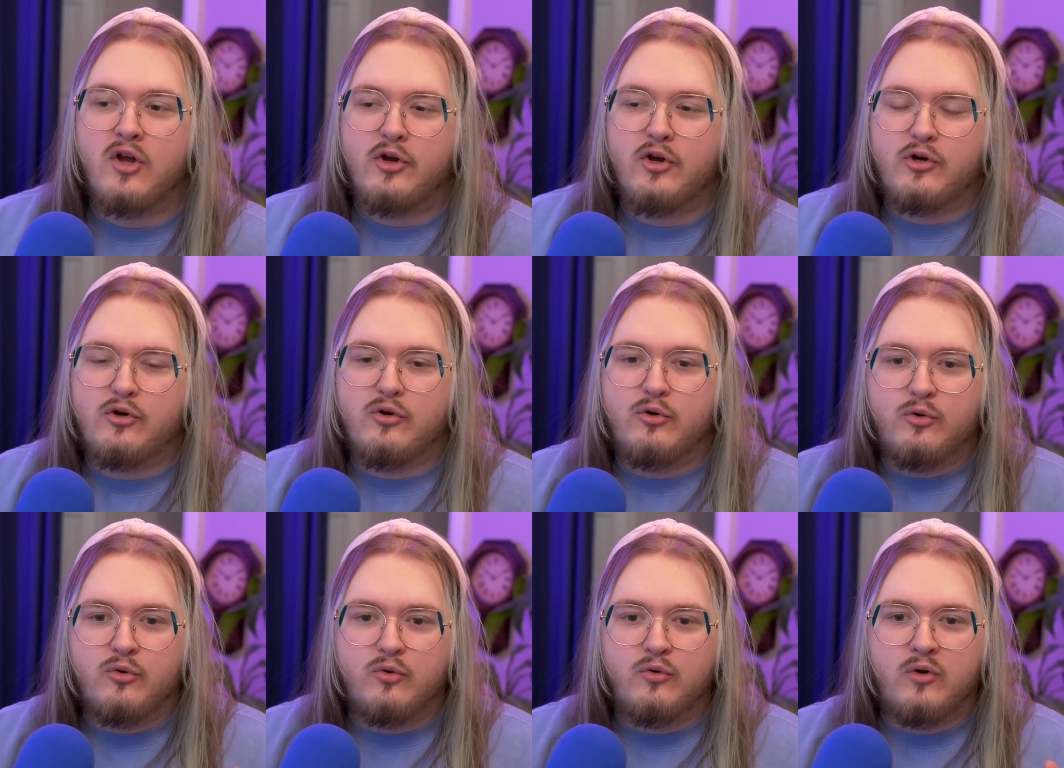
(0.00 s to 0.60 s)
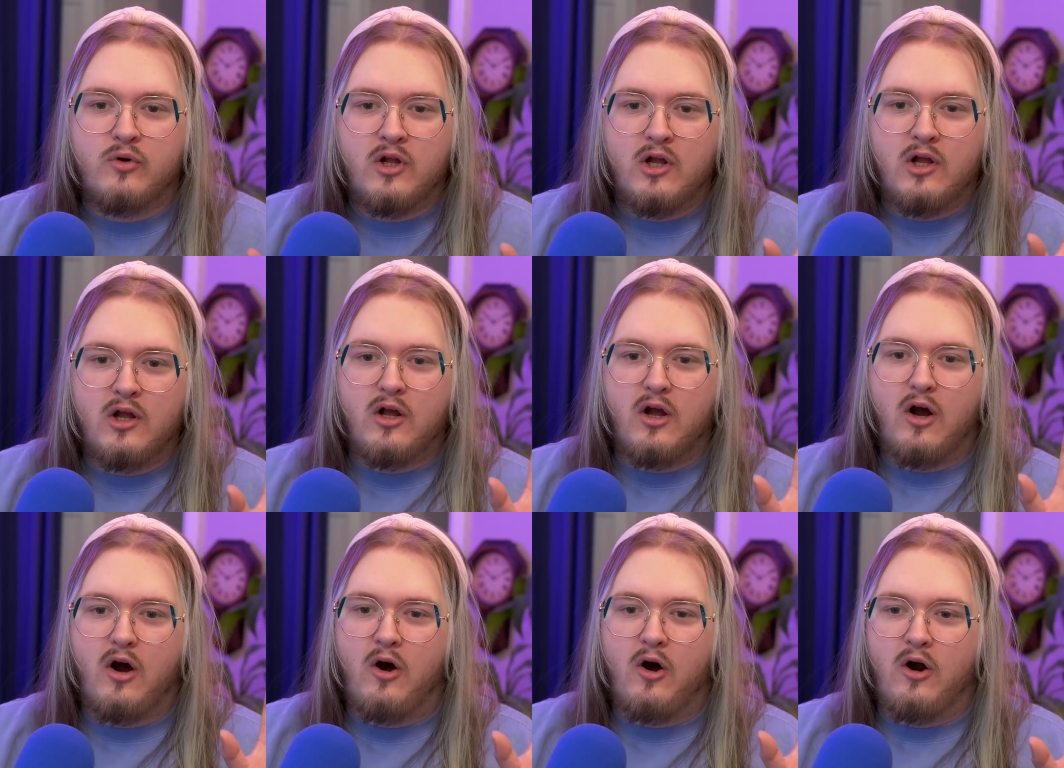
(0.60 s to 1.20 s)
Speaker 1: who
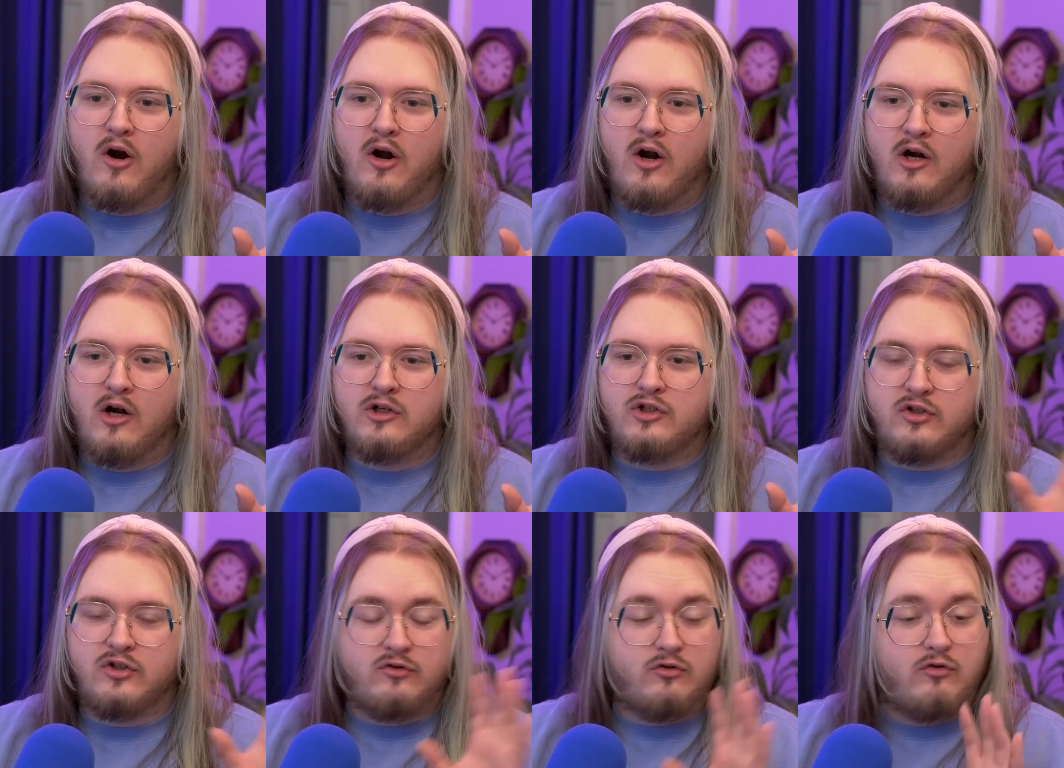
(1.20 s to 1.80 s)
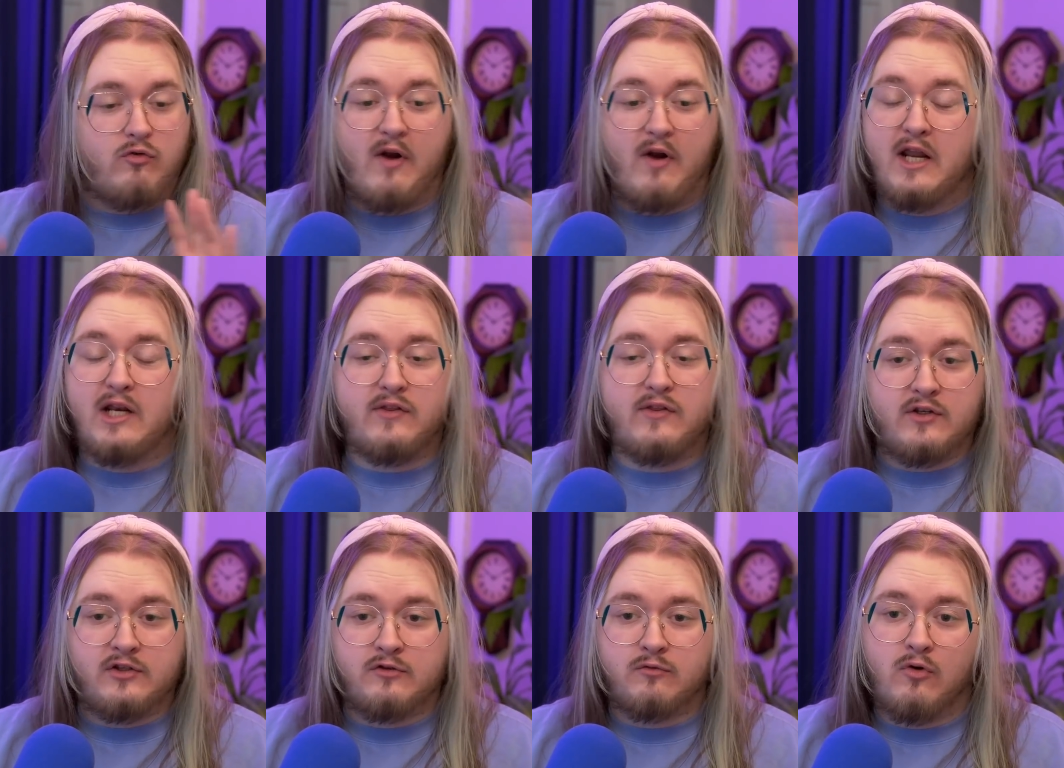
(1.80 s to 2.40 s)
are just great at
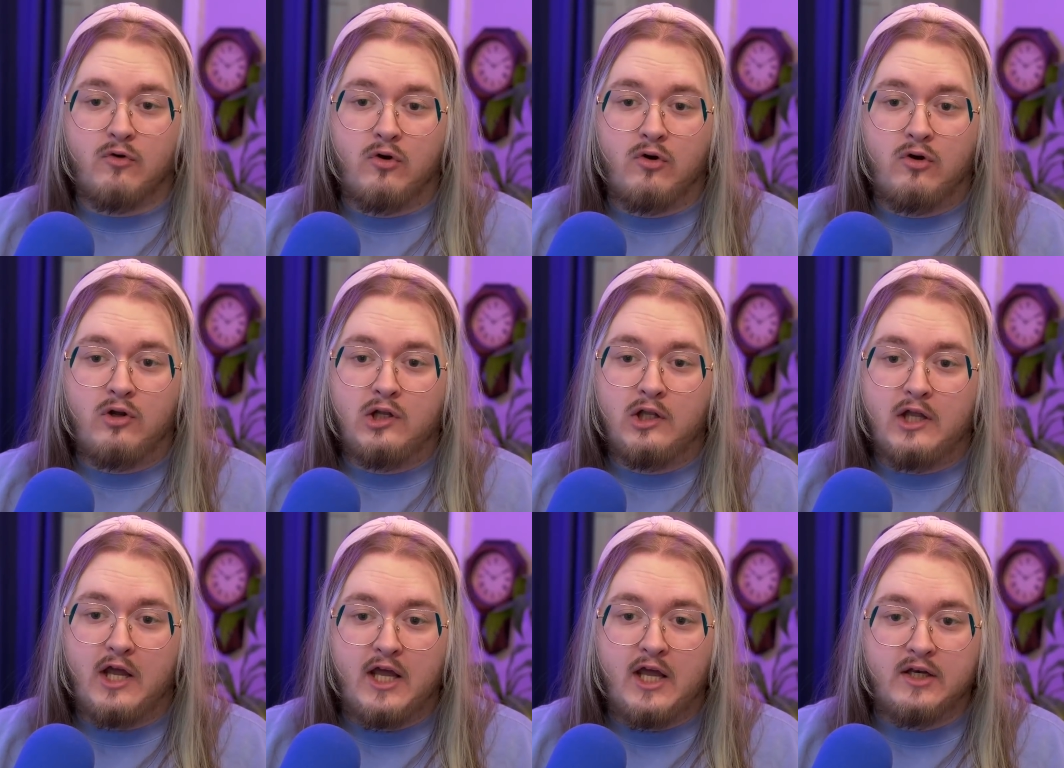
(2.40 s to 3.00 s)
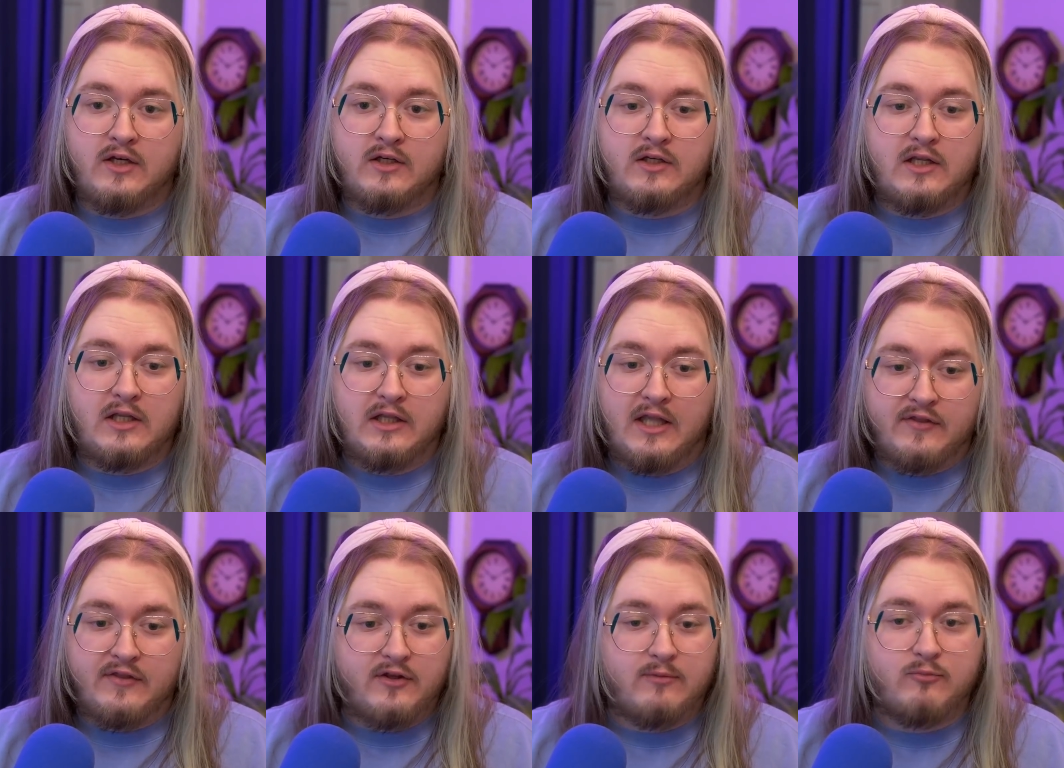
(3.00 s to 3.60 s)
this role and
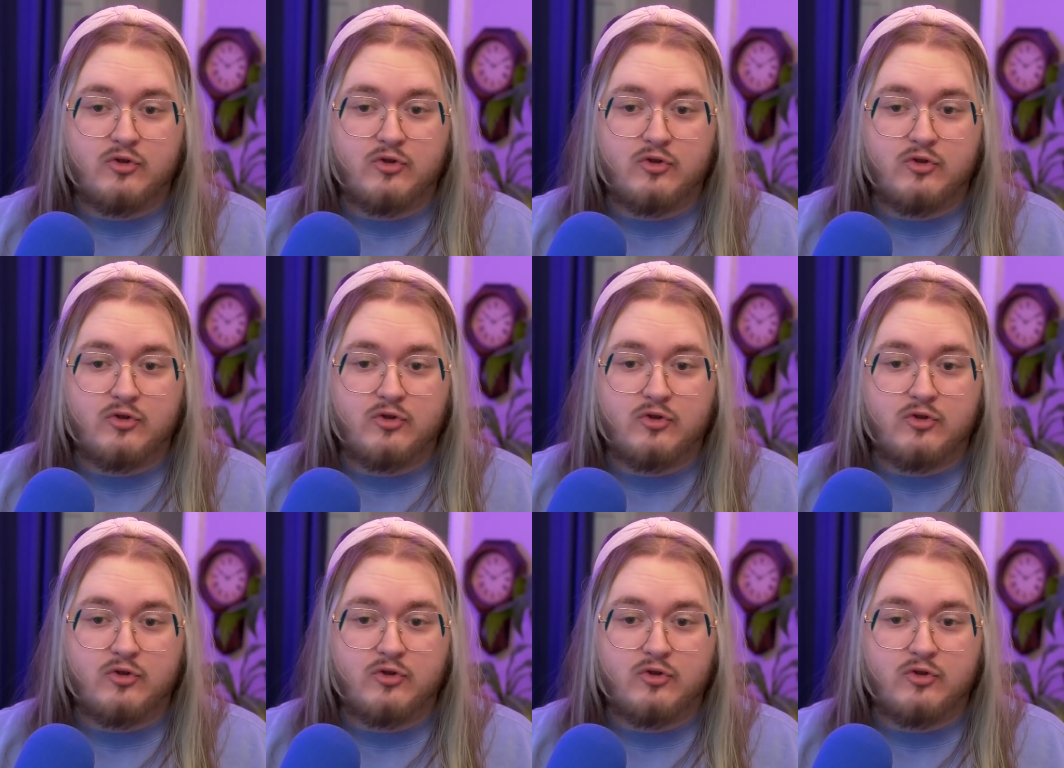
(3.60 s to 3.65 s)
let them